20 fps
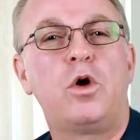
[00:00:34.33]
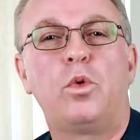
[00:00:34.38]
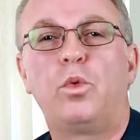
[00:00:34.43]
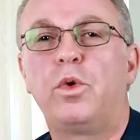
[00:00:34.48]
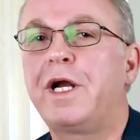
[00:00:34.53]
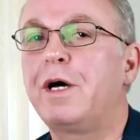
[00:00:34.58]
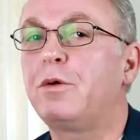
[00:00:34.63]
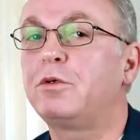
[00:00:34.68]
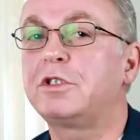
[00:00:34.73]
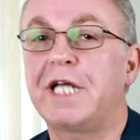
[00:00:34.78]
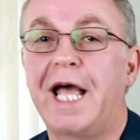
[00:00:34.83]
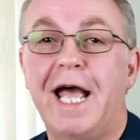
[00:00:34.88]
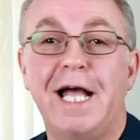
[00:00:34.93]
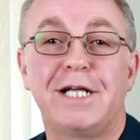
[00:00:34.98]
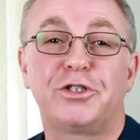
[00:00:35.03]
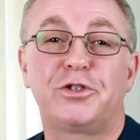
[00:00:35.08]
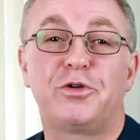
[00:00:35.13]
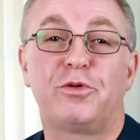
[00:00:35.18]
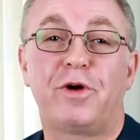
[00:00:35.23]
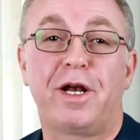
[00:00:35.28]
When I was
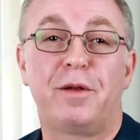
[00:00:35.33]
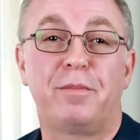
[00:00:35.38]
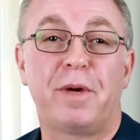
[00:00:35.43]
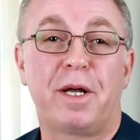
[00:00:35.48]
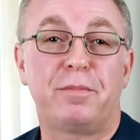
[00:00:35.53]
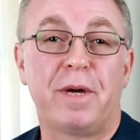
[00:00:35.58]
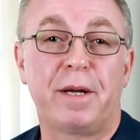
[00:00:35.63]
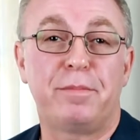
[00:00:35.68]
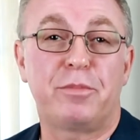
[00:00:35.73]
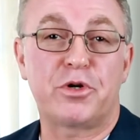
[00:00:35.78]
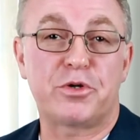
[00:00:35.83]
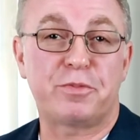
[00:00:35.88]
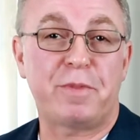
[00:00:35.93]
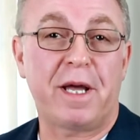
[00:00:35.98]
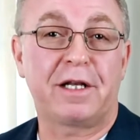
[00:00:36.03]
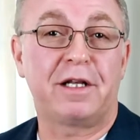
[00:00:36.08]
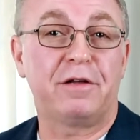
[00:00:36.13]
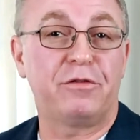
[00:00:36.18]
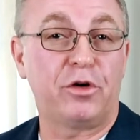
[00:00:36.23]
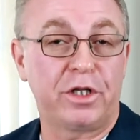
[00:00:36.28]
asked to write about my
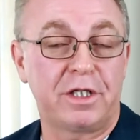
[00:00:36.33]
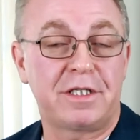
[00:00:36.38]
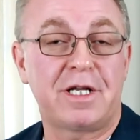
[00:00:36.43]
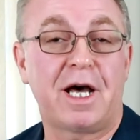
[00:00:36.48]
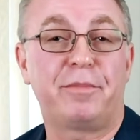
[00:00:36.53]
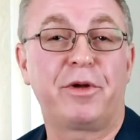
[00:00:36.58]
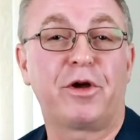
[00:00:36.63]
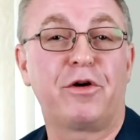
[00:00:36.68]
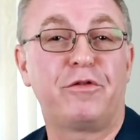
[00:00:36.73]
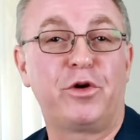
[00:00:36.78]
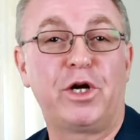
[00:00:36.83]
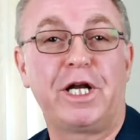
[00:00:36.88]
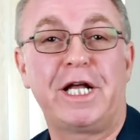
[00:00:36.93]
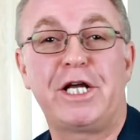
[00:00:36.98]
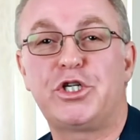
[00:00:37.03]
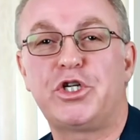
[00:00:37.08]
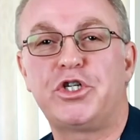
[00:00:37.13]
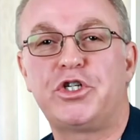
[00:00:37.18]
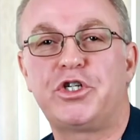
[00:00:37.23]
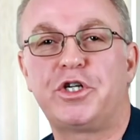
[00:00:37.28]
perspective on the topic of
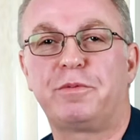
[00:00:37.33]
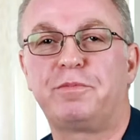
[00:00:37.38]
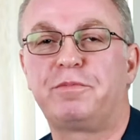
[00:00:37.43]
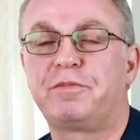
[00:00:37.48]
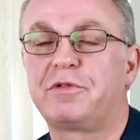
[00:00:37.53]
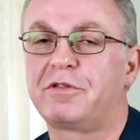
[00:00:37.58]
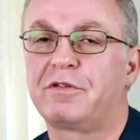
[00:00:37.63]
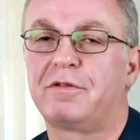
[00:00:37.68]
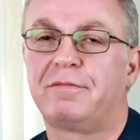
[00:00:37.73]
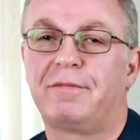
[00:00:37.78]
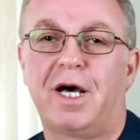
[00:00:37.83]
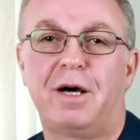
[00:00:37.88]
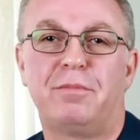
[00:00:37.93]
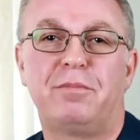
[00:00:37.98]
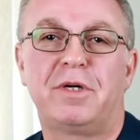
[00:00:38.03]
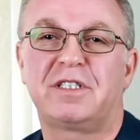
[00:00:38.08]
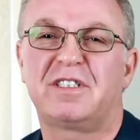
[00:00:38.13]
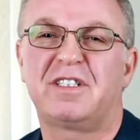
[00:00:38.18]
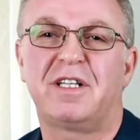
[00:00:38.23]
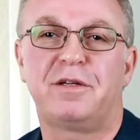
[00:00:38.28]
relationships, I
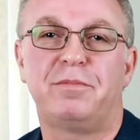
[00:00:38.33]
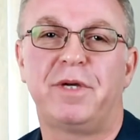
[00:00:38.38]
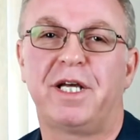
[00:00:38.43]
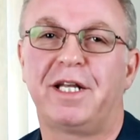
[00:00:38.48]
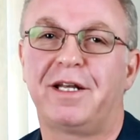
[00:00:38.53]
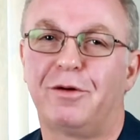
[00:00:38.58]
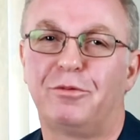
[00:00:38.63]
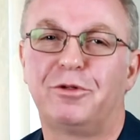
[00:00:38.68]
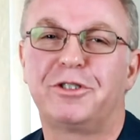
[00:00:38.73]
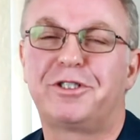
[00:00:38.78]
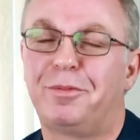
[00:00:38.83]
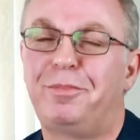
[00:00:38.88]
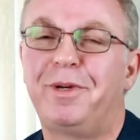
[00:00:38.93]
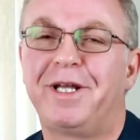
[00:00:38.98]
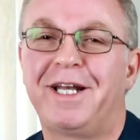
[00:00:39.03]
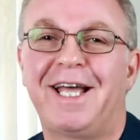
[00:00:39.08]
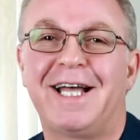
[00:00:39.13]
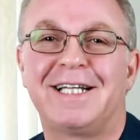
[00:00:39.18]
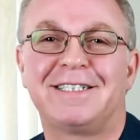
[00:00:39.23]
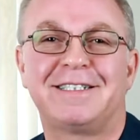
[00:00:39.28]
must admit I was a
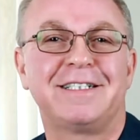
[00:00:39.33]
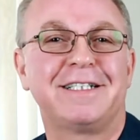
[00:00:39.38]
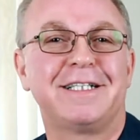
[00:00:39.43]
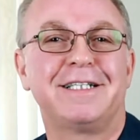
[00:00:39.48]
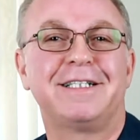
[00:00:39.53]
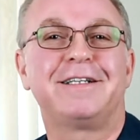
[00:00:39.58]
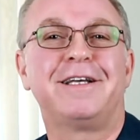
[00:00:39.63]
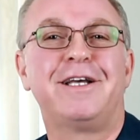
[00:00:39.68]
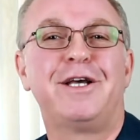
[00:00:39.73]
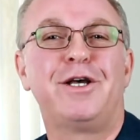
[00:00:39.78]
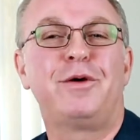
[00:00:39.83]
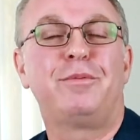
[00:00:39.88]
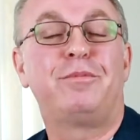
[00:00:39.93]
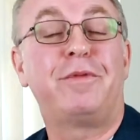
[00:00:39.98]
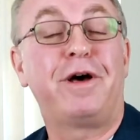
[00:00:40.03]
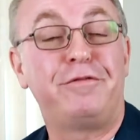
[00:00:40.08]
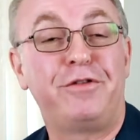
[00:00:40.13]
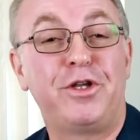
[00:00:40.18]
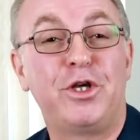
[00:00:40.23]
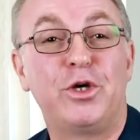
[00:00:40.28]
bit hesitant.
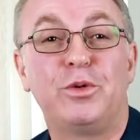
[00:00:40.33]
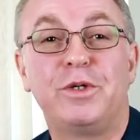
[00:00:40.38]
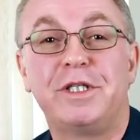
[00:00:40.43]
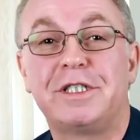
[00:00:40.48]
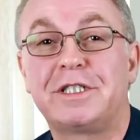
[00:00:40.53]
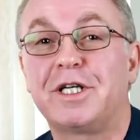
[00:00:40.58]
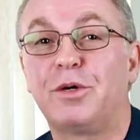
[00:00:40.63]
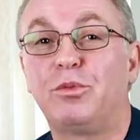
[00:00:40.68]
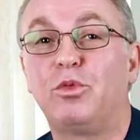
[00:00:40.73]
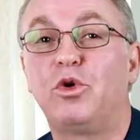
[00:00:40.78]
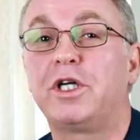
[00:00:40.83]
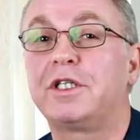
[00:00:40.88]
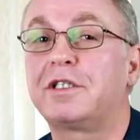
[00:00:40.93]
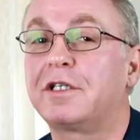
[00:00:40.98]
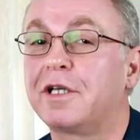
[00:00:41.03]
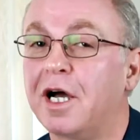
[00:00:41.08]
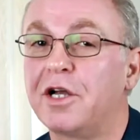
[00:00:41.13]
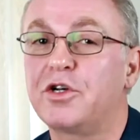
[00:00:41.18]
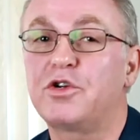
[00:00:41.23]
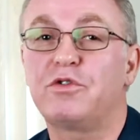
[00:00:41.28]
My view is
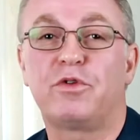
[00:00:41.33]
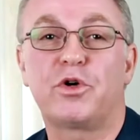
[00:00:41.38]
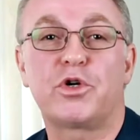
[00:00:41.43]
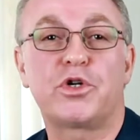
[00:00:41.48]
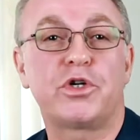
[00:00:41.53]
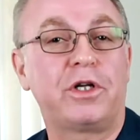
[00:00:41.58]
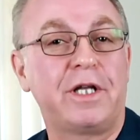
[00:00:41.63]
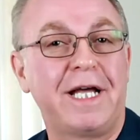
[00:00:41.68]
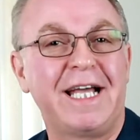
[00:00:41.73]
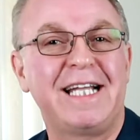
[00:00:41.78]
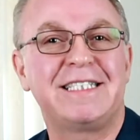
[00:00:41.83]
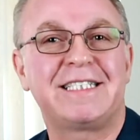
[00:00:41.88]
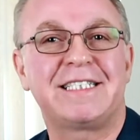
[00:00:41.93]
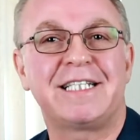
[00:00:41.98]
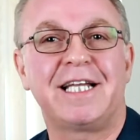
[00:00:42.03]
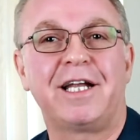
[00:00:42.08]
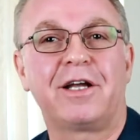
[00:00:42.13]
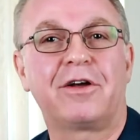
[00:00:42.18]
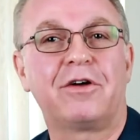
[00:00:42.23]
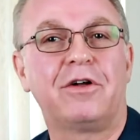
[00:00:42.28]
somewhat controversial and
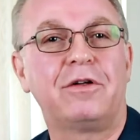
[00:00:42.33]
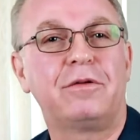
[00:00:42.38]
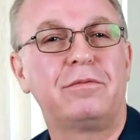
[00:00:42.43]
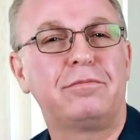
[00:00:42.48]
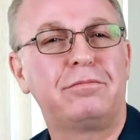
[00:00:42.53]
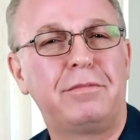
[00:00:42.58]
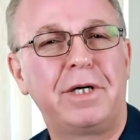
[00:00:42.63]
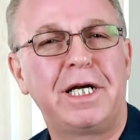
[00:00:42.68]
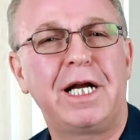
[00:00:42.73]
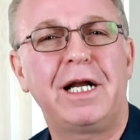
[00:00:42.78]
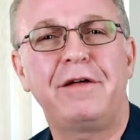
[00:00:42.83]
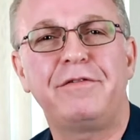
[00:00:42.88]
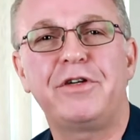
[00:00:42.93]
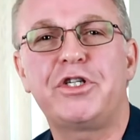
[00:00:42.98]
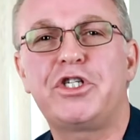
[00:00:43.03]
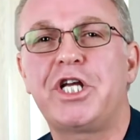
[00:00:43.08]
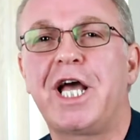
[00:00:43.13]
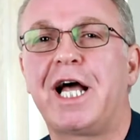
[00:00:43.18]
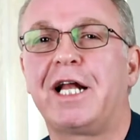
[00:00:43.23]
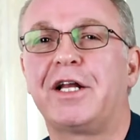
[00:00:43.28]
cynical, but I love a
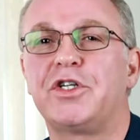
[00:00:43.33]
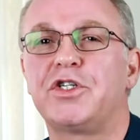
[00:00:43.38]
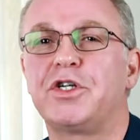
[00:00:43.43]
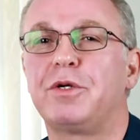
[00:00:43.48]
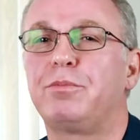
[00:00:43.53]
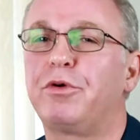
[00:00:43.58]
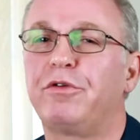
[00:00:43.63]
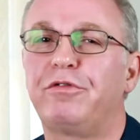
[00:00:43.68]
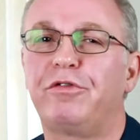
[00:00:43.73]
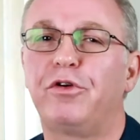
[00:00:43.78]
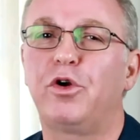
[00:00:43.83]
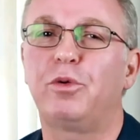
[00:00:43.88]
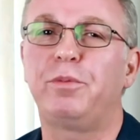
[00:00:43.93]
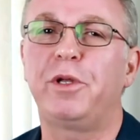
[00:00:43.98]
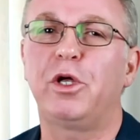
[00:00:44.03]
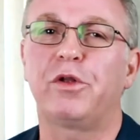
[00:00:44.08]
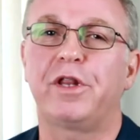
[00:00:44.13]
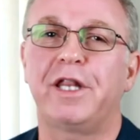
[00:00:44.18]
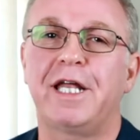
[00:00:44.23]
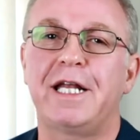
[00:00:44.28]
challenge and prefer to
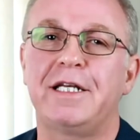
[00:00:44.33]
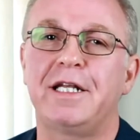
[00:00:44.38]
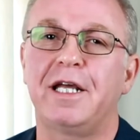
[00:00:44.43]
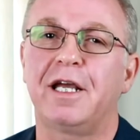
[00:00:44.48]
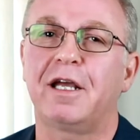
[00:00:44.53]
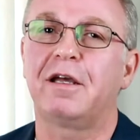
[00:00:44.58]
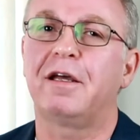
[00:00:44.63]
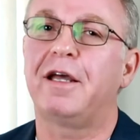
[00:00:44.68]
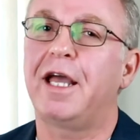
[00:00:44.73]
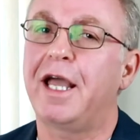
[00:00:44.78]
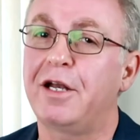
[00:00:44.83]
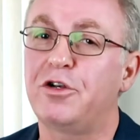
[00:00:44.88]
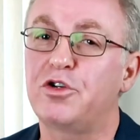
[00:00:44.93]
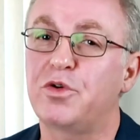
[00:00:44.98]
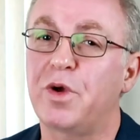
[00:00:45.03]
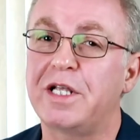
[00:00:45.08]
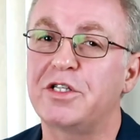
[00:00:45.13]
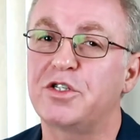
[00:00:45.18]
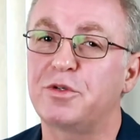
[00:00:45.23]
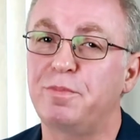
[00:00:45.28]
be authentic and
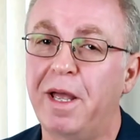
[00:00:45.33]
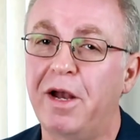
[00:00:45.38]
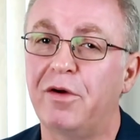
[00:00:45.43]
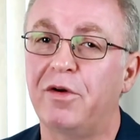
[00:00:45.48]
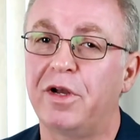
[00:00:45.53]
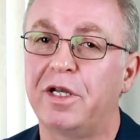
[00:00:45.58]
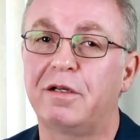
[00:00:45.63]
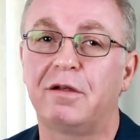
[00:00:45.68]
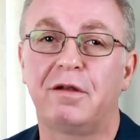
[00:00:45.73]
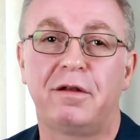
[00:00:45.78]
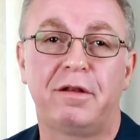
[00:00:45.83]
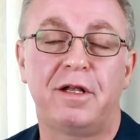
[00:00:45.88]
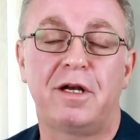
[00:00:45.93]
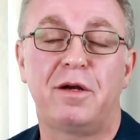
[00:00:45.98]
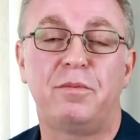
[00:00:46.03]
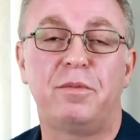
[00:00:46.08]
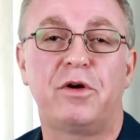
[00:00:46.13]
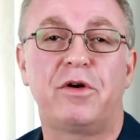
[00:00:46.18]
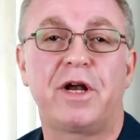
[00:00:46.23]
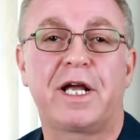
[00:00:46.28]
transparent than
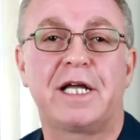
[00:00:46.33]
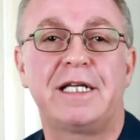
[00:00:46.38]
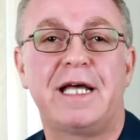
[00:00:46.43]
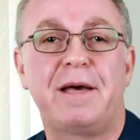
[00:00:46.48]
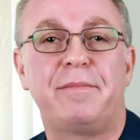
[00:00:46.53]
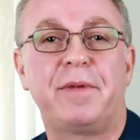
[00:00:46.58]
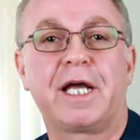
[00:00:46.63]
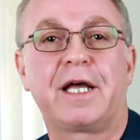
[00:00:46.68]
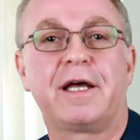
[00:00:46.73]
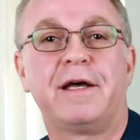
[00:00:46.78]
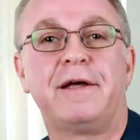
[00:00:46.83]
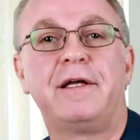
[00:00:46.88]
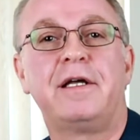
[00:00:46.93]
a mere academic.